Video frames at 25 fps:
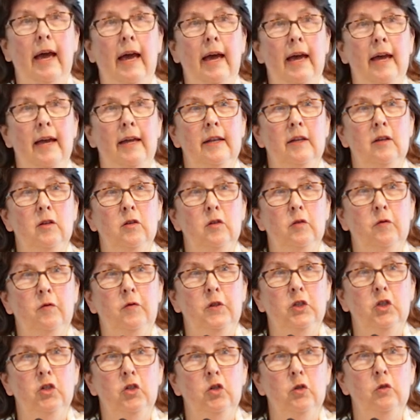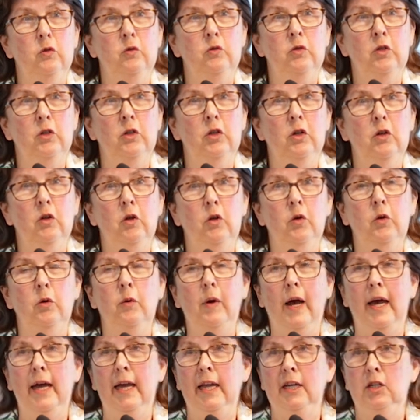And for children
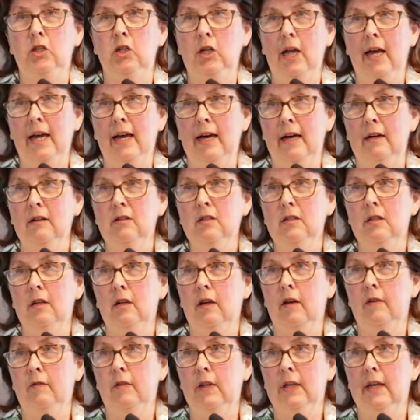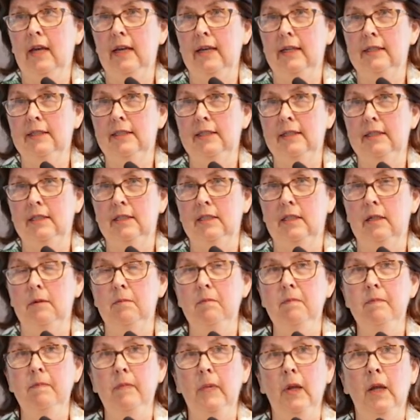who age out of the care
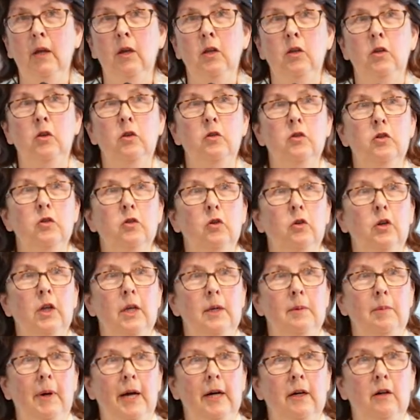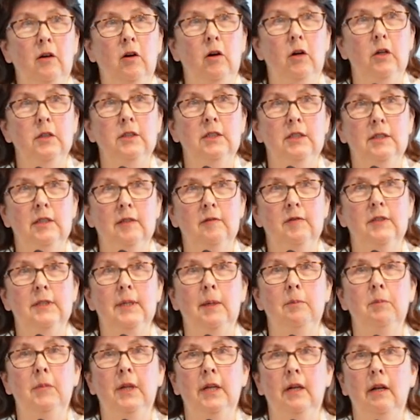system, you're talking about costs of
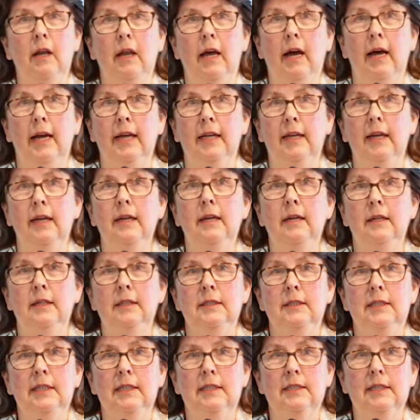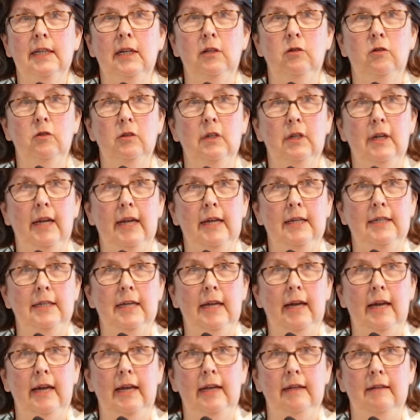something like
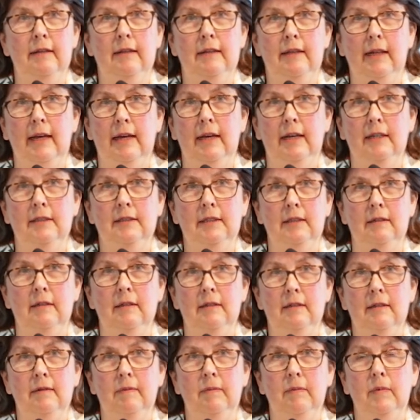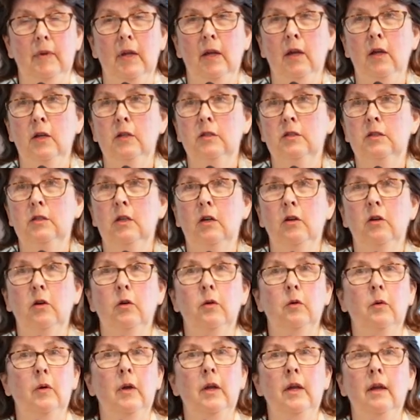$688,000.
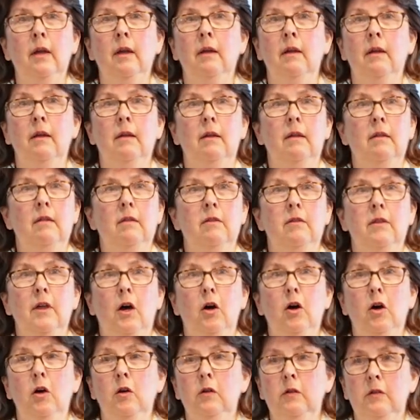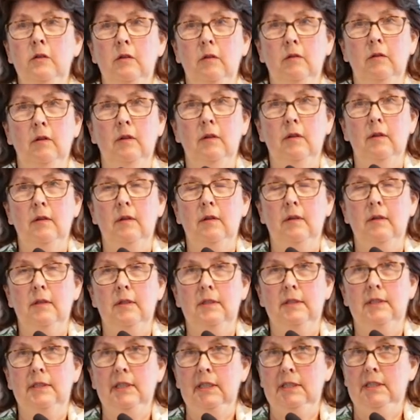So the whole
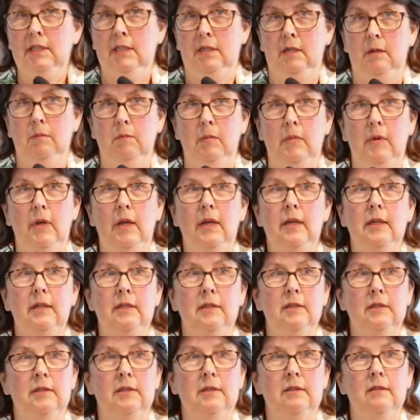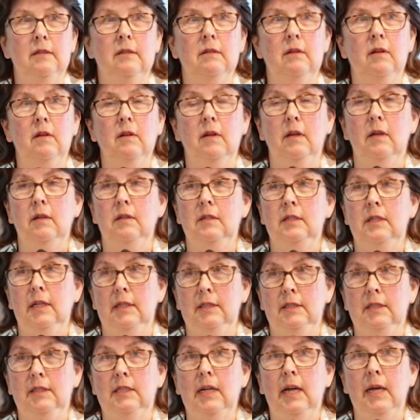system is
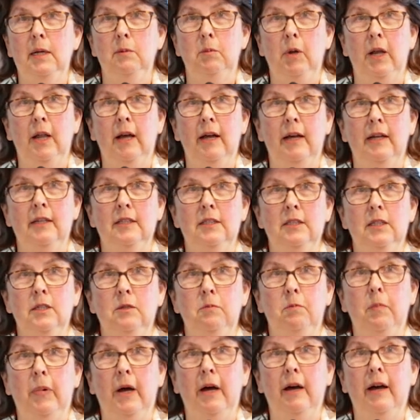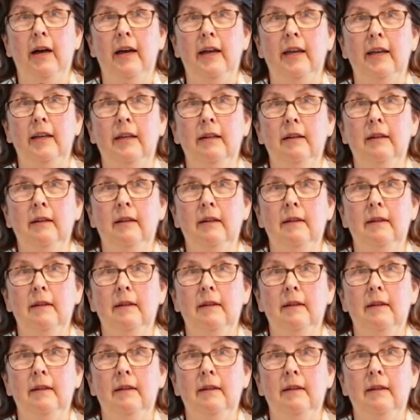destabilised by